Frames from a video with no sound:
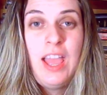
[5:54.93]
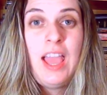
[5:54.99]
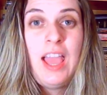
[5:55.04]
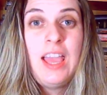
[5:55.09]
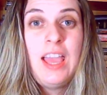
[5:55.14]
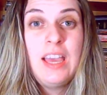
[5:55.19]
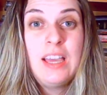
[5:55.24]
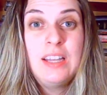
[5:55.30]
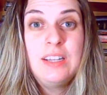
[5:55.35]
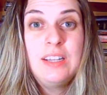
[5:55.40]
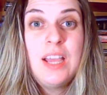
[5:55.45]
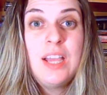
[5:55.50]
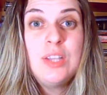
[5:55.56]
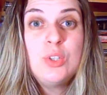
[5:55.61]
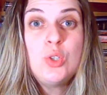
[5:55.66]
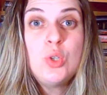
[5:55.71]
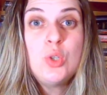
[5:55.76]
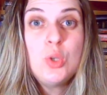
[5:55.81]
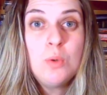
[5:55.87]
And I
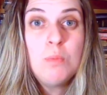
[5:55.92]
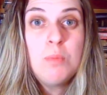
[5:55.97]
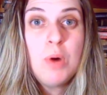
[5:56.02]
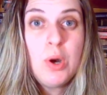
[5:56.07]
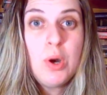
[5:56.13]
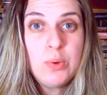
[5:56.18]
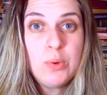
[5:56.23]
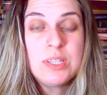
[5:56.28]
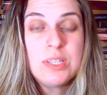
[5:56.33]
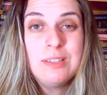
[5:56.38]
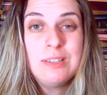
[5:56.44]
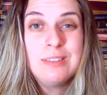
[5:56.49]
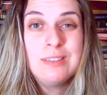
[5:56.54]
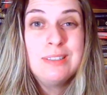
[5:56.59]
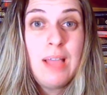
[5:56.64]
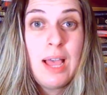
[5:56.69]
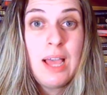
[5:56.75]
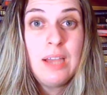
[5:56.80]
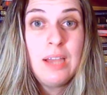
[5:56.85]
do post a
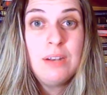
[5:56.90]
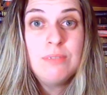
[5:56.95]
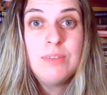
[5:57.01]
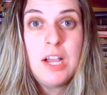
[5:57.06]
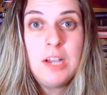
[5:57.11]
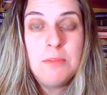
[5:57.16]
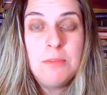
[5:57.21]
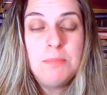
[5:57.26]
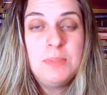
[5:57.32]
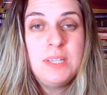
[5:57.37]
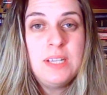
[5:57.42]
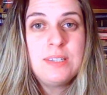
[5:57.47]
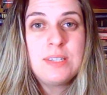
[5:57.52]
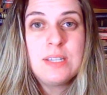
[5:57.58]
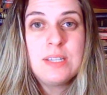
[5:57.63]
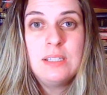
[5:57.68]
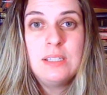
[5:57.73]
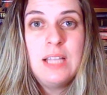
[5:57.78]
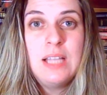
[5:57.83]
lot of
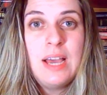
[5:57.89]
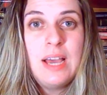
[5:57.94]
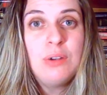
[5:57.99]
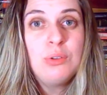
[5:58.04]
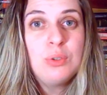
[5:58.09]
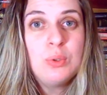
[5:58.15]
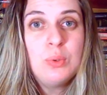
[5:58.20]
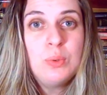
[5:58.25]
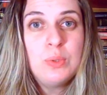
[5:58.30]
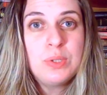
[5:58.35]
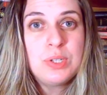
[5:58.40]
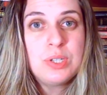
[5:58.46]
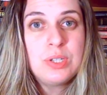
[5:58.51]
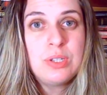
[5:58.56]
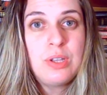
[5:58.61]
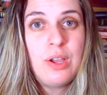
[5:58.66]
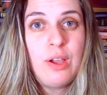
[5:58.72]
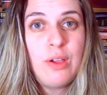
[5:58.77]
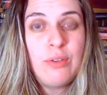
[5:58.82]
updates, a lot of cool
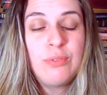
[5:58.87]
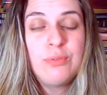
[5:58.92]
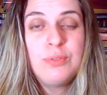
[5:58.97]
stuff.